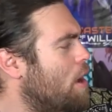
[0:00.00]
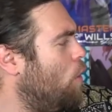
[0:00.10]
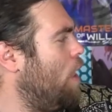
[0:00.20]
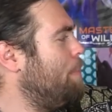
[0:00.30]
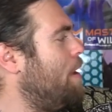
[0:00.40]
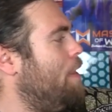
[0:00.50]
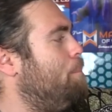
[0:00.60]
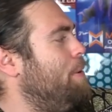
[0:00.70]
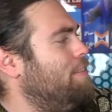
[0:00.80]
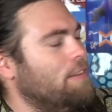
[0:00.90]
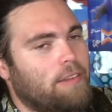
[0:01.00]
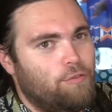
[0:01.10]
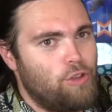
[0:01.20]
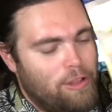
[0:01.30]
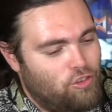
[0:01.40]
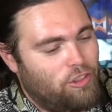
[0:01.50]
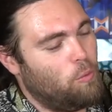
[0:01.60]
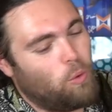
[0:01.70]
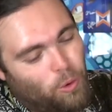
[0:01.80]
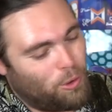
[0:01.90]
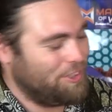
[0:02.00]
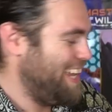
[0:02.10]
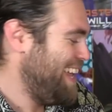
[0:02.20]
Well, I'm not in the business of changing the world.